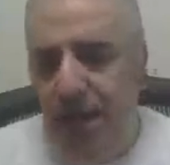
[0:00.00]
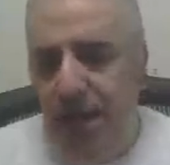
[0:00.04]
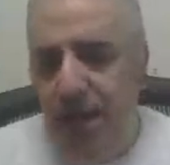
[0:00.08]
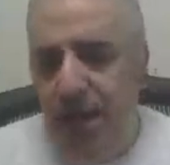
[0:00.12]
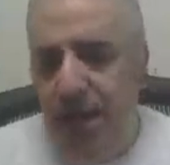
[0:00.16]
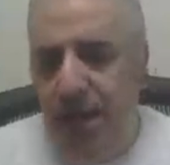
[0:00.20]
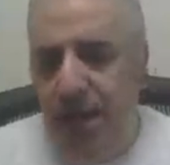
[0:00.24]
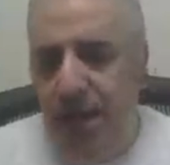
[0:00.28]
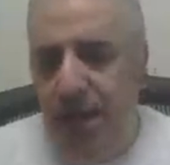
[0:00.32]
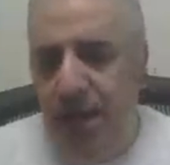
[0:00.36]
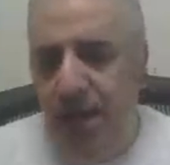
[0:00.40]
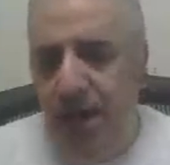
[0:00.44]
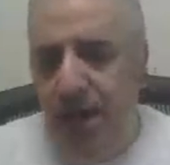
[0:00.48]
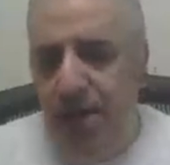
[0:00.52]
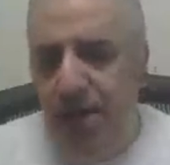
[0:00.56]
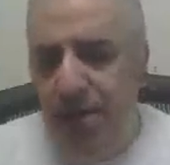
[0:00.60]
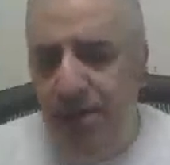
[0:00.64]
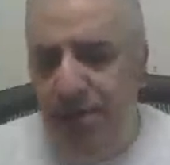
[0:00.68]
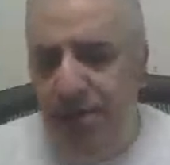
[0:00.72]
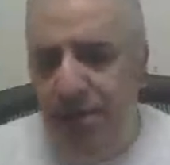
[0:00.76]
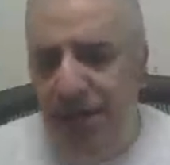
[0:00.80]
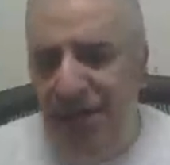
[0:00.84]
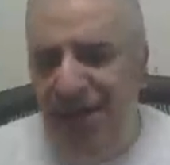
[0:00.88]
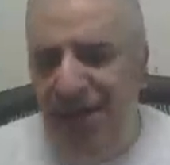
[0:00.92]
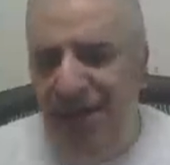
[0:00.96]
I
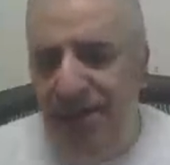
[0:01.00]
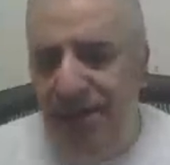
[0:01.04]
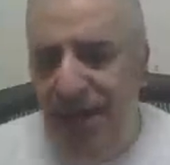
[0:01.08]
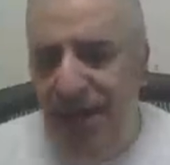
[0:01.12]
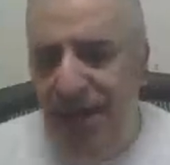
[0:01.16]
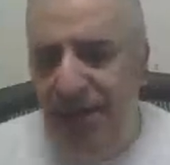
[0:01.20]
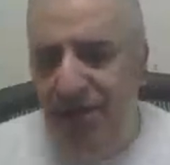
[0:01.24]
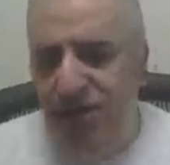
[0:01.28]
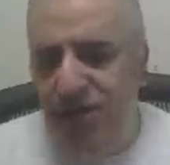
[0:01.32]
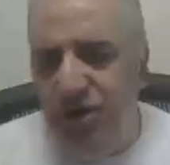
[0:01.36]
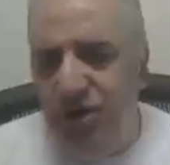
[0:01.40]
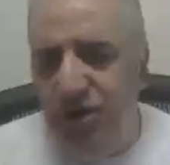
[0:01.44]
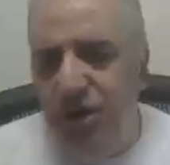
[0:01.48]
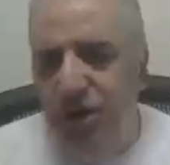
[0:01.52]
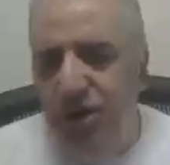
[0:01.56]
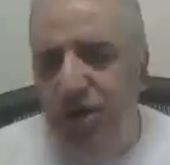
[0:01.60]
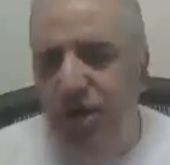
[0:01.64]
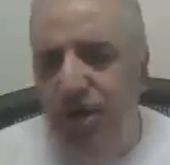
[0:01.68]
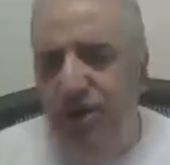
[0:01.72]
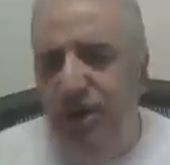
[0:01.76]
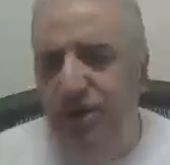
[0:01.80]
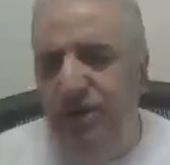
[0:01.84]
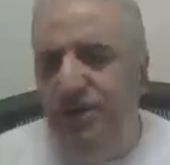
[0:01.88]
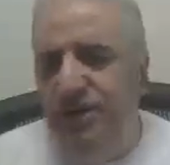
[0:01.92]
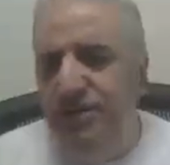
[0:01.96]
think
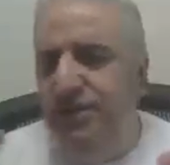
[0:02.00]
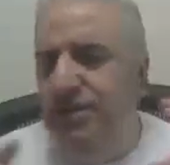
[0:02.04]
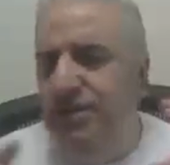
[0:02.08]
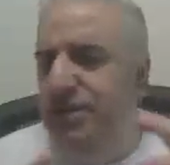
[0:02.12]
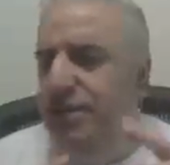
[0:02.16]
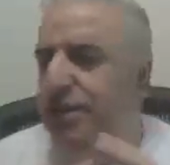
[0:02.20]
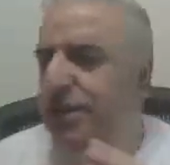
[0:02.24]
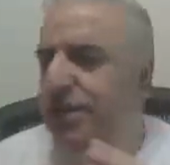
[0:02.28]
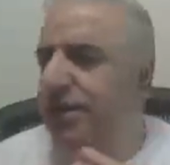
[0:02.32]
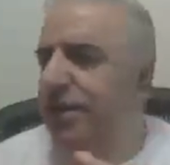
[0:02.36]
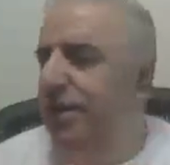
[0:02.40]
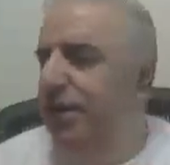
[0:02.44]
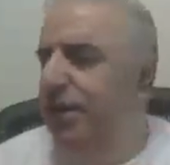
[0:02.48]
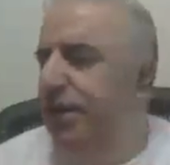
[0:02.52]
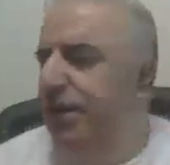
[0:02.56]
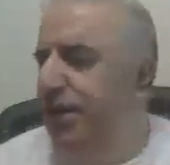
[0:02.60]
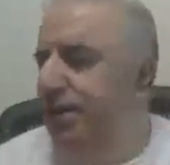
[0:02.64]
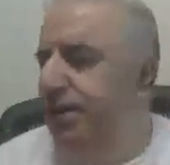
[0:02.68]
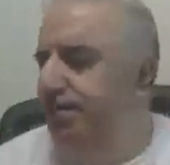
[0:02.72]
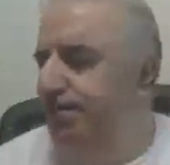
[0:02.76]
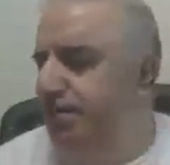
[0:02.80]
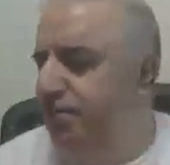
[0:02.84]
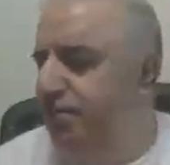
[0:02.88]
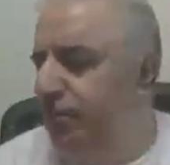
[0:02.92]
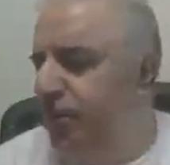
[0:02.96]
-r is the
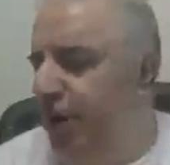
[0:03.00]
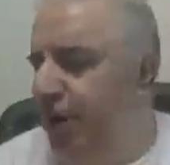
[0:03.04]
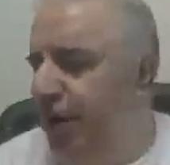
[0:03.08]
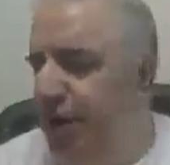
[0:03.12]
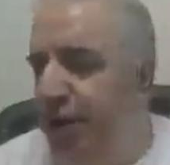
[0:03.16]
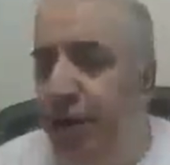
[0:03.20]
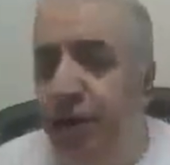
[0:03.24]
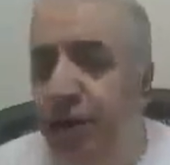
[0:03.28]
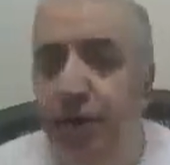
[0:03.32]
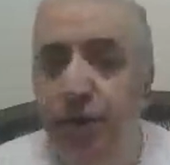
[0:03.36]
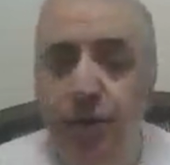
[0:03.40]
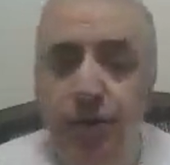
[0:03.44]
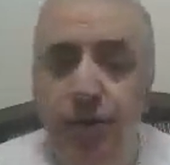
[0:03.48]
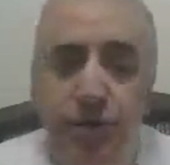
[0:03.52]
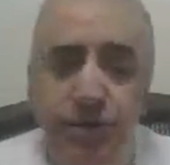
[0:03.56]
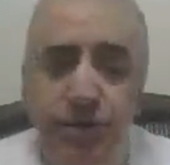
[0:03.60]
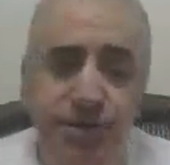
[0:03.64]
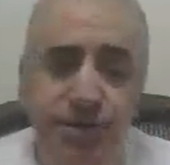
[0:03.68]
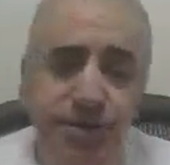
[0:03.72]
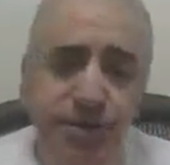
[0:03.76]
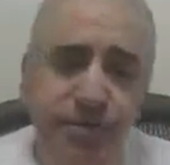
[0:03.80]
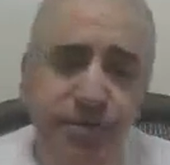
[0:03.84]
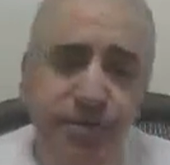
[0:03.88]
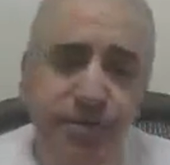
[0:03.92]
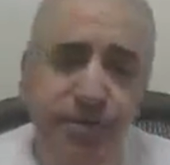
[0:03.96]

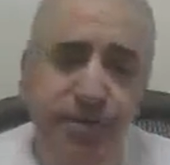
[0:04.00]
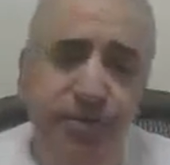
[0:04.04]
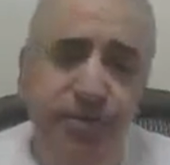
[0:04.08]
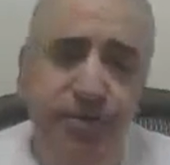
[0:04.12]
recursive.